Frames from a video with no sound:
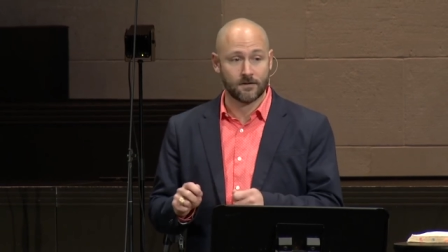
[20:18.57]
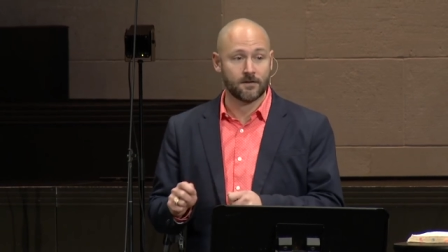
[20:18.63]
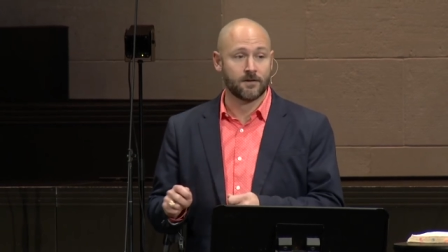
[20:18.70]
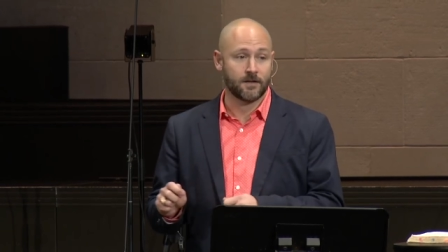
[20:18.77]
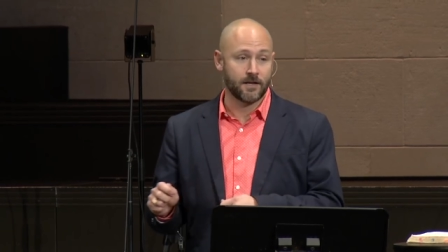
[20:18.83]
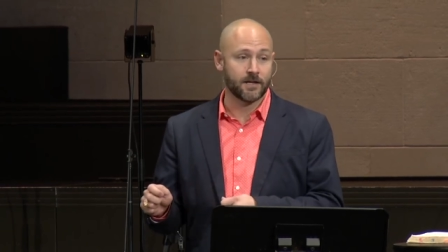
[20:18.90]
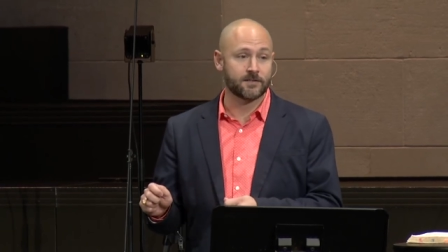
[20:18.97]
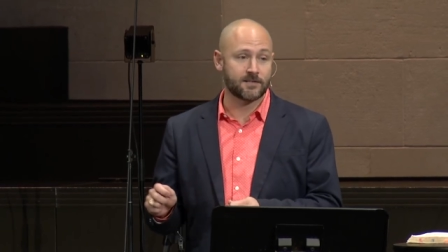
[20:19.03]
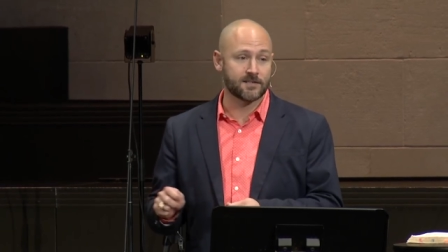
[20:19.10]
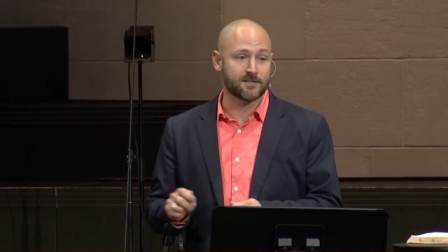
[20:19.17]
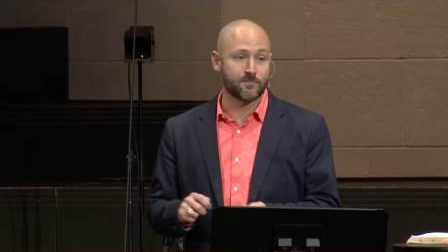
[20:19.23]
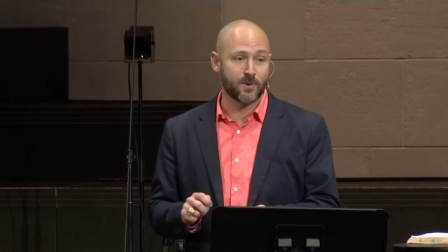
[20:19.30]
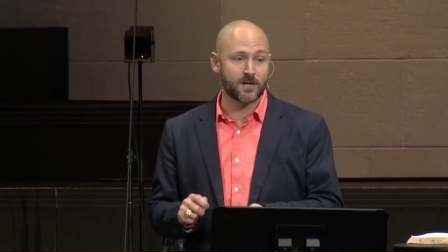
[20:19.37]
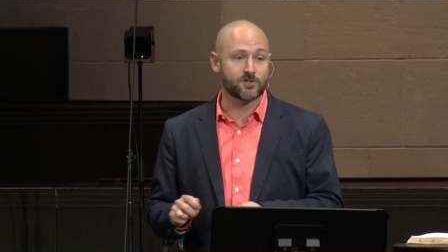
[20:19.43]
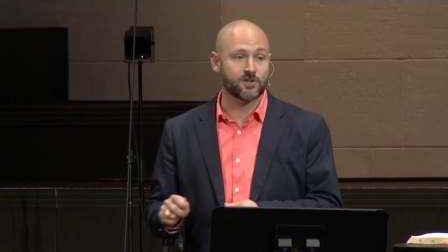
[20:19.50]

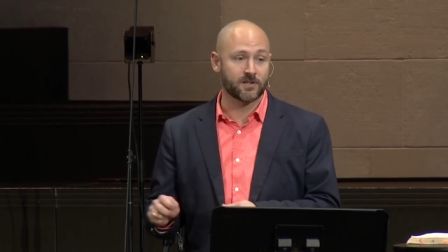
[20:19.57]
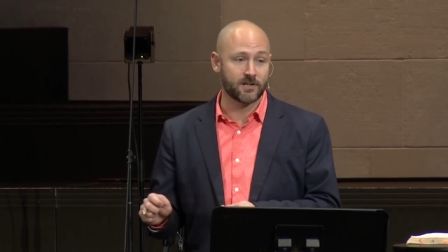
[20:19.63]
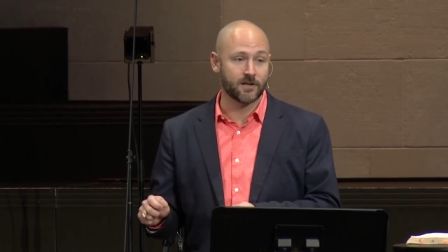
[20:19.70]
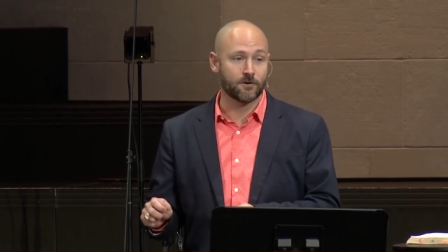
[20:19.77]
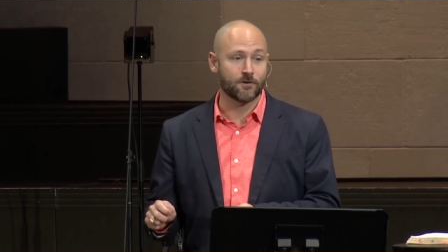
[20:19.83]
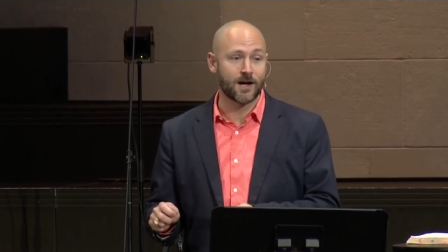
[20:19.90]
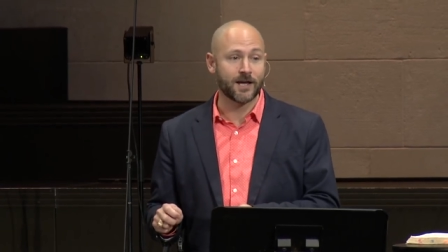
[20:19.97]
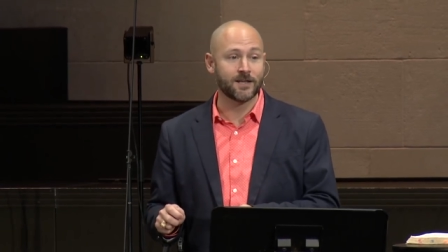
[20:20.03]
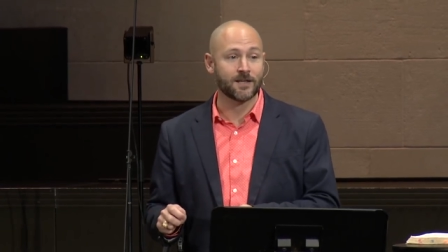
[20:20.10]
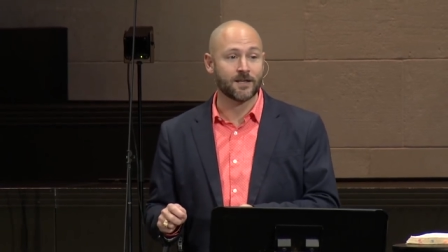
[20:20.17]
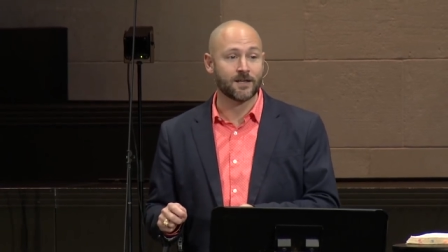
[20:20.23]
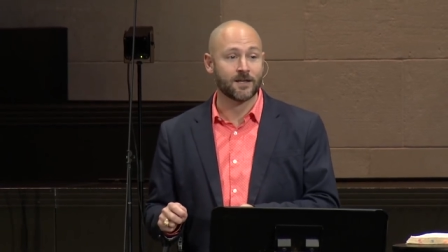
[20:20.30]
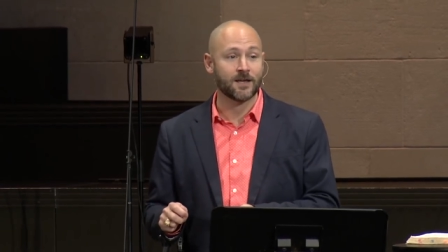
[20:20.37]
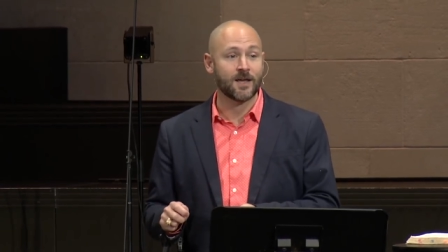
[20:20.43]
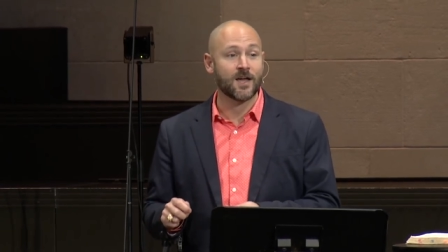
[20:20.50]
Anticipation here, right?
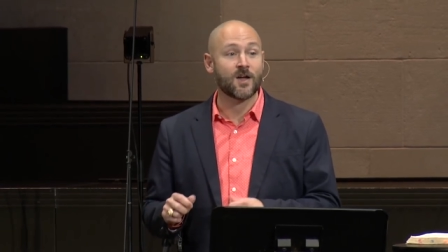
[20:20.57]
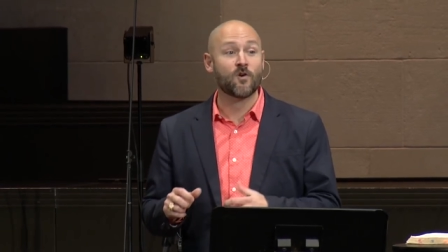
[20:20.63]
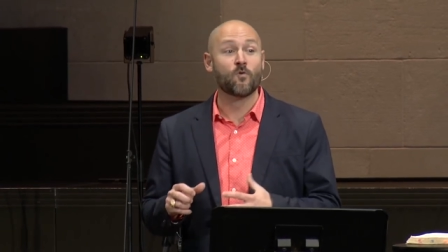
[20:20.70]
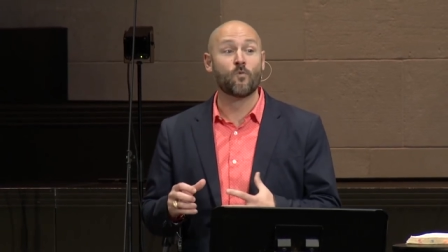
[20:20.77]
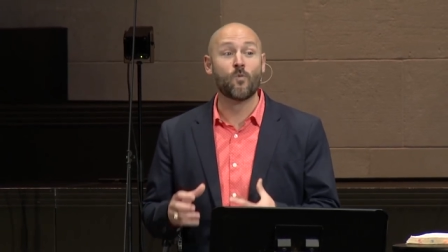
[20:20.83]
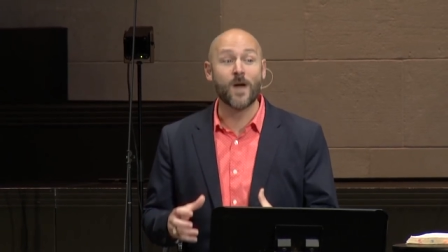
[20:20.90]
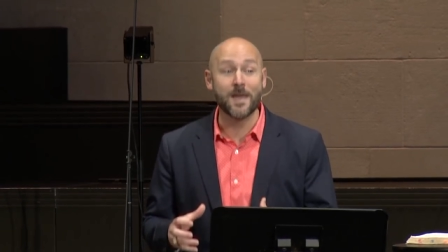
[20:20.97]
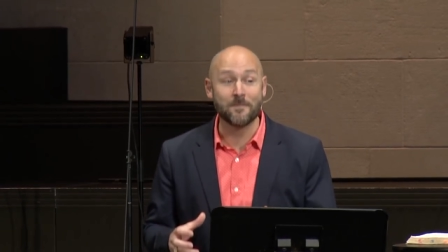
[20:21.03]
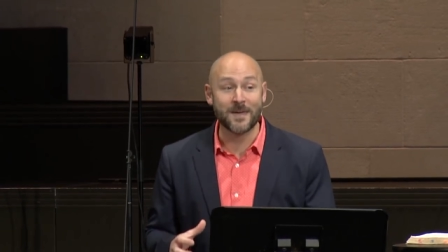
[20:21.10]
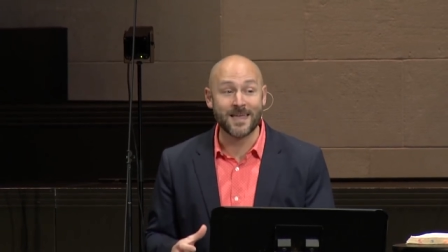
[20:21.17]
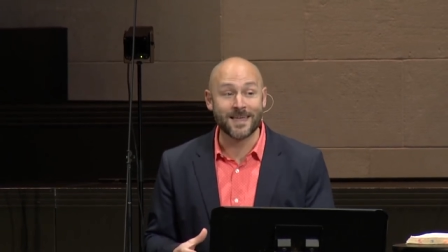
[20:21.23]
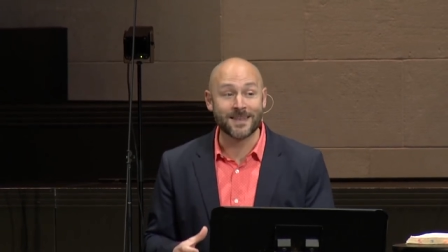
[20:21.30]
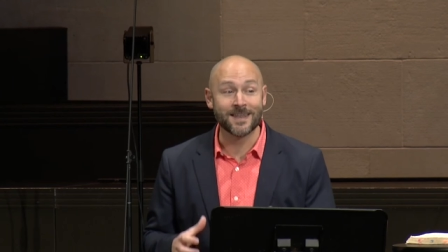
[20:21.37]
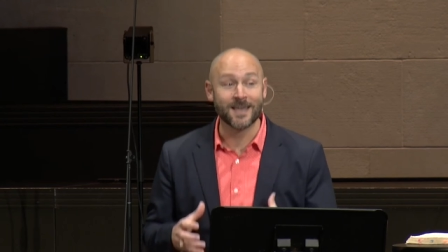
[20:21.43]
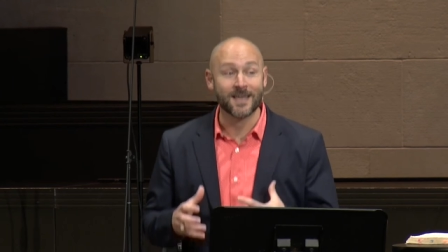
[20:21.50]

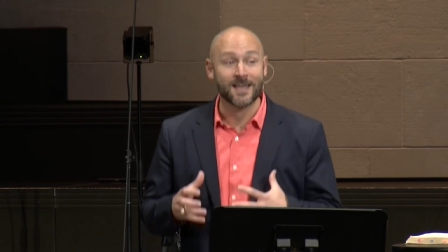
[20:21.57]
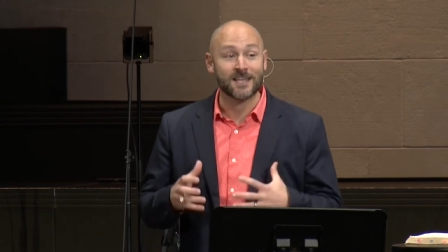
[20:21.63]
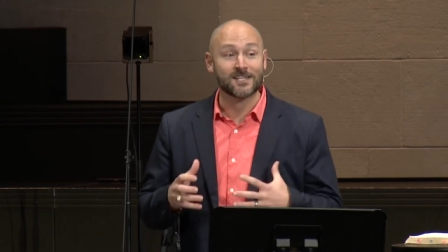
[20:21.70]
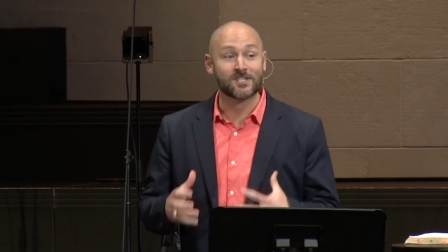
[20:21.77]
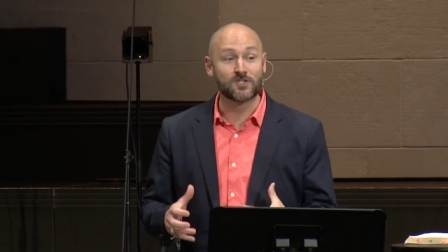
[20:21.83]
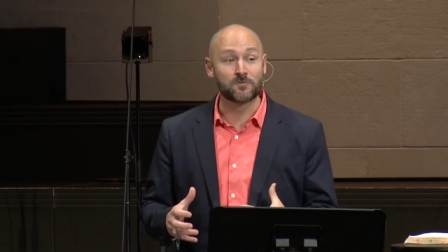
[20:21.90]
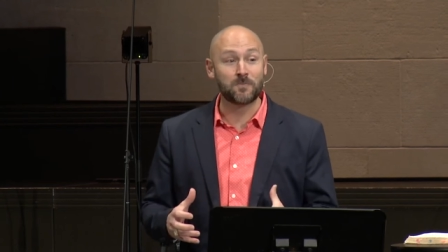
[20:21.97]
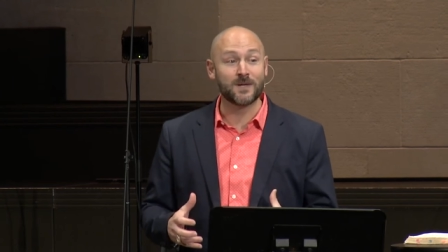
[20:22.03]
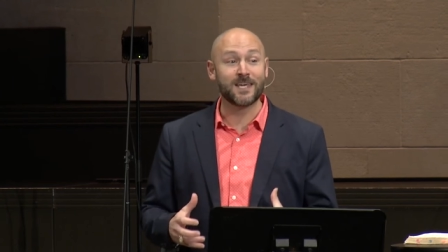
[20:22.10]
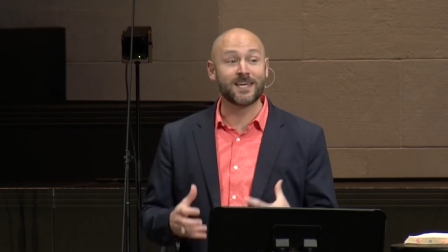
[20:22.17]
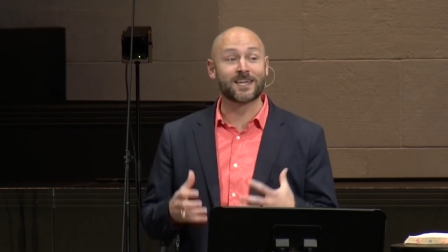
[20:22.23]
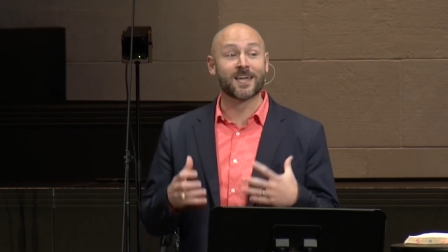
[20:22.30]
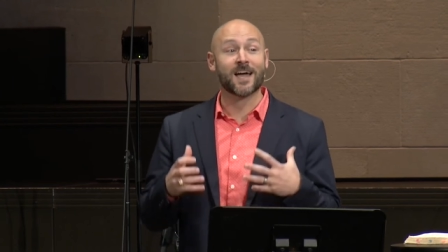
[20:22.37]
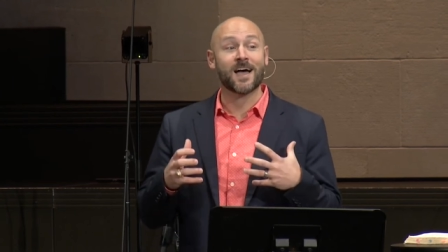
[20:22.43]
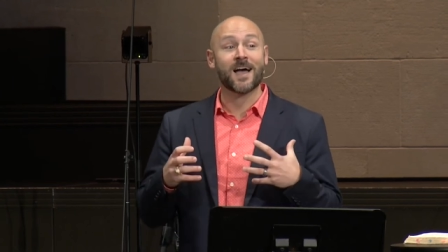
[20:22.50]
Women
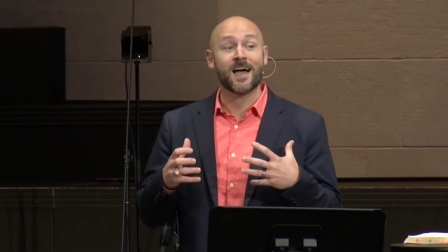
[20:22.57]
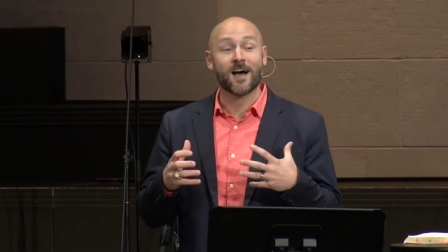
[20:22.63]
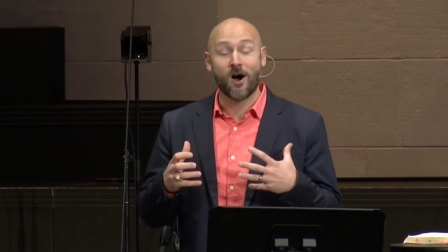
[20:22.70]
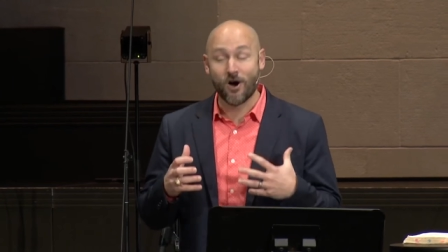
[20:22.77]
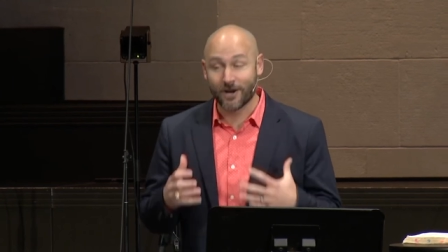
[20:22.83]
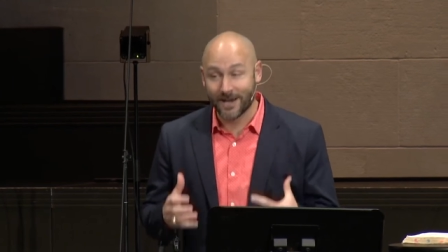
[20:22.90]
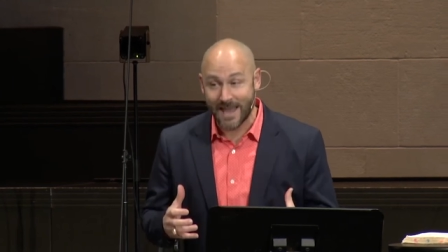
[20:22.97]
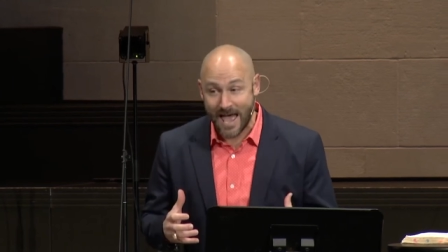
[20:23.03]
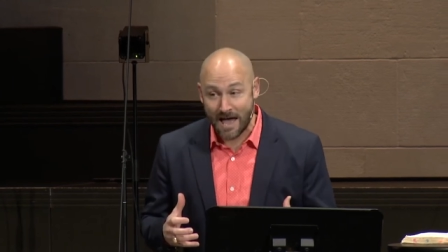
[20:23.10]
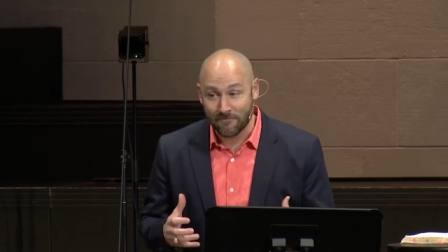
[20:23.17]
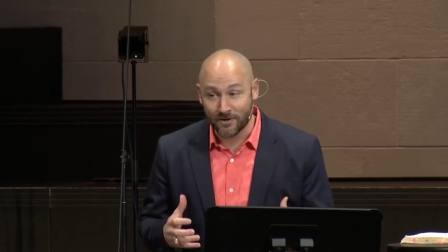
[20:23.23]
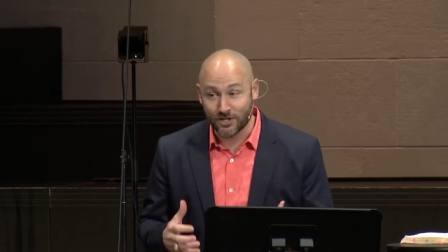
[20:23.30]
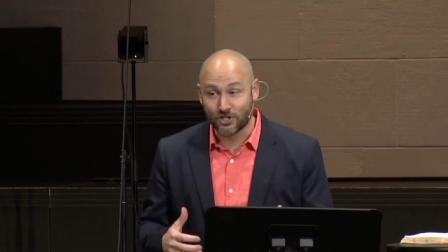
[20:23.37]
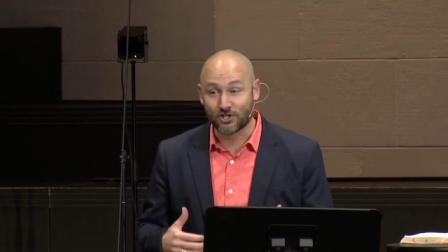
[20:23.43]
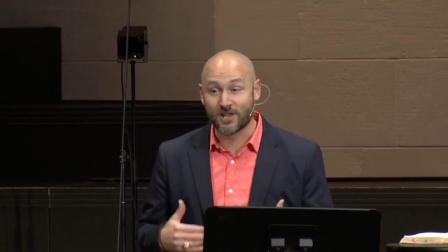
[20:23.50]
speak on an
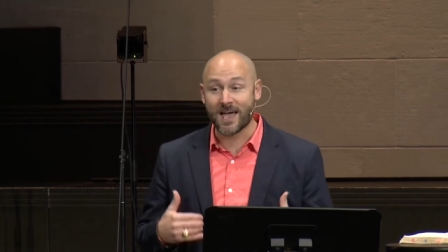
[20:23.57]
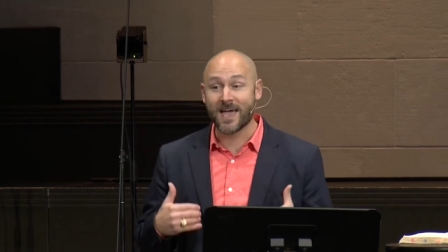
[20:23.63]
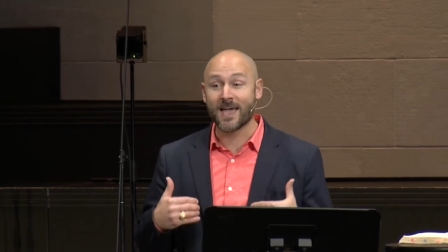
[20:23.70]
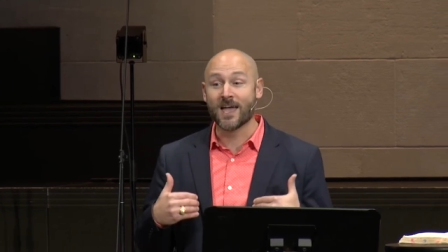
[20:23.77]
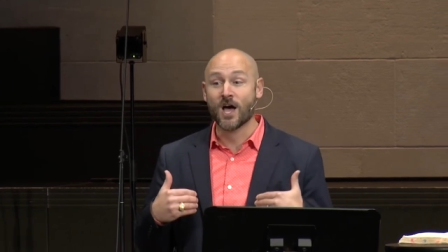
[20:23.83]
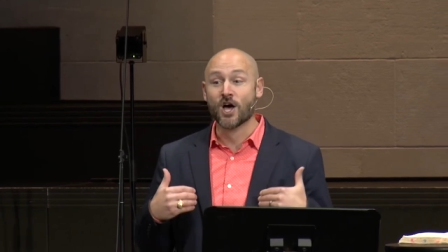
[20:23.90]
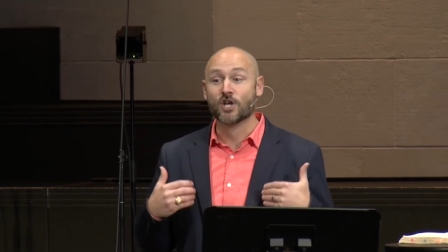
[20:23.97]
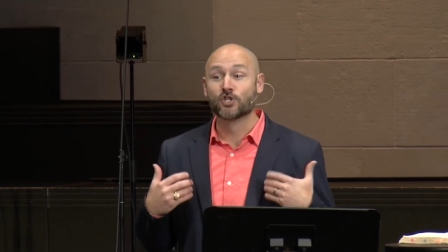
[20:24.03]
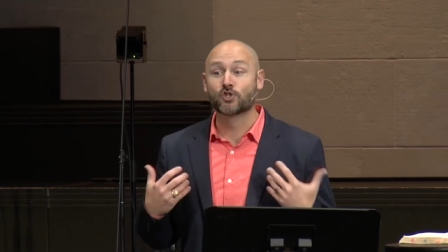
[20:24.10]
average day,